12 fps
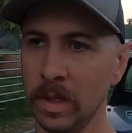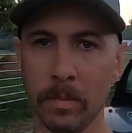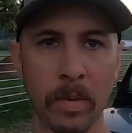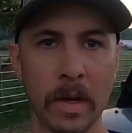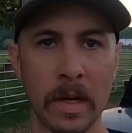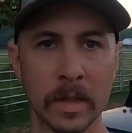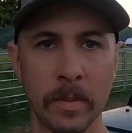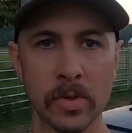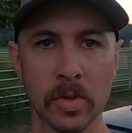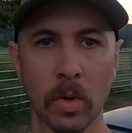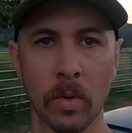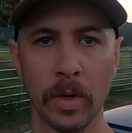probably not the
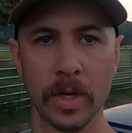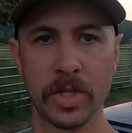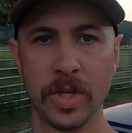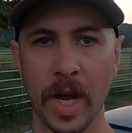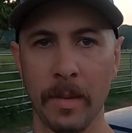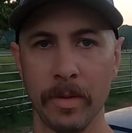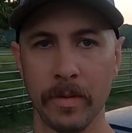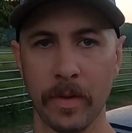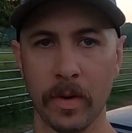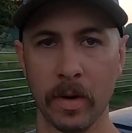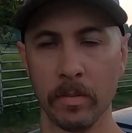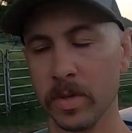most glorious job on the
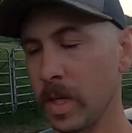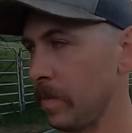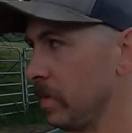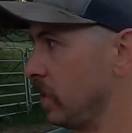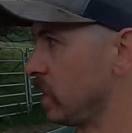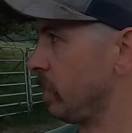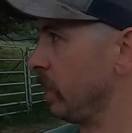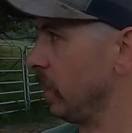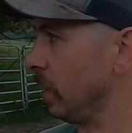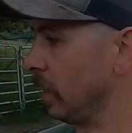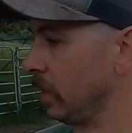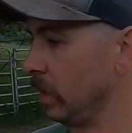farm, but something that needs to be
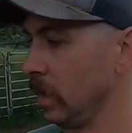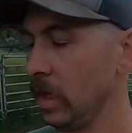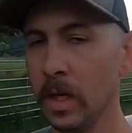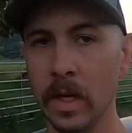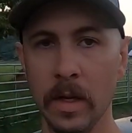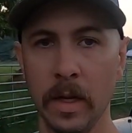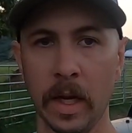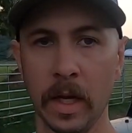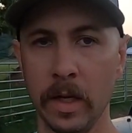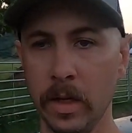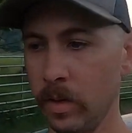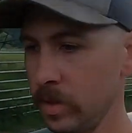done. Then get
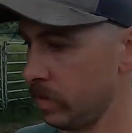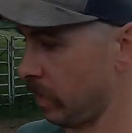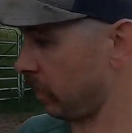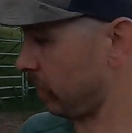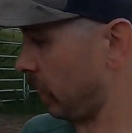into doing some other